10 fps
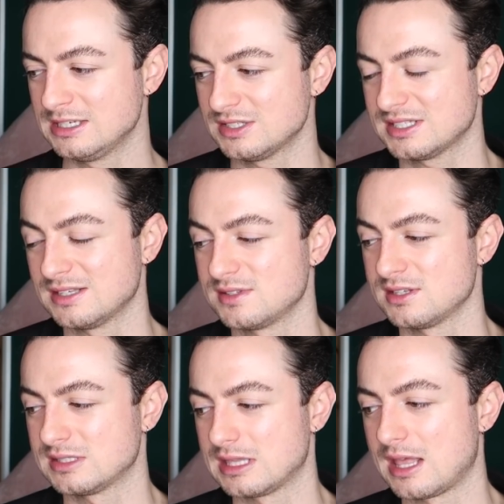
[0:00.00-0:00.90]
and it just gives
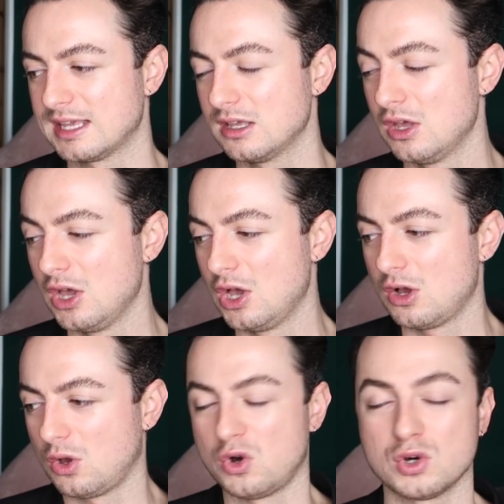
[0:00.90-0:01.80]
a slight
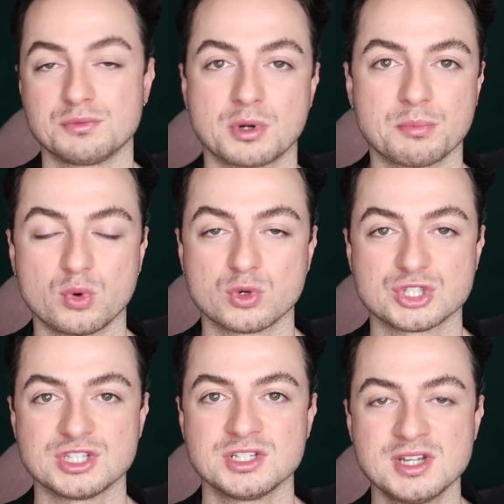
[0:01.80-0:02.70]
odd
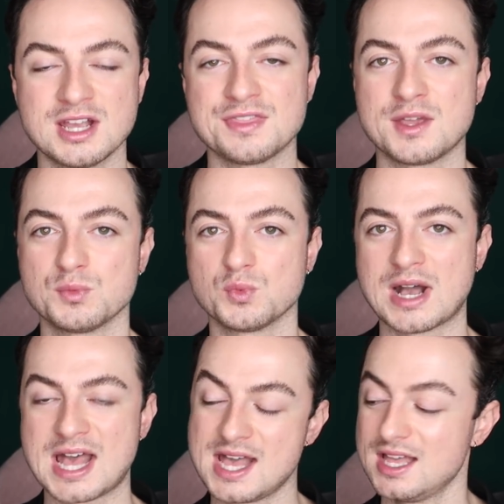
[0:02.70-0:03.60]
proportion. And then
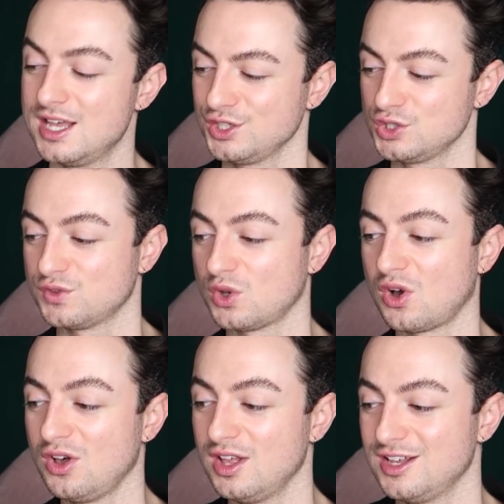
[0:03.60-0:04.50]
where you've
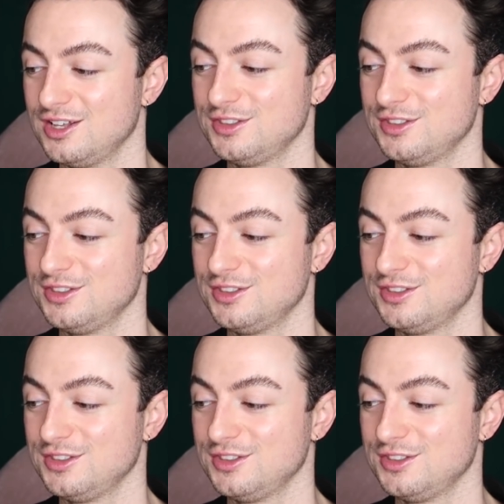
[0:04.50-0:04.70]
got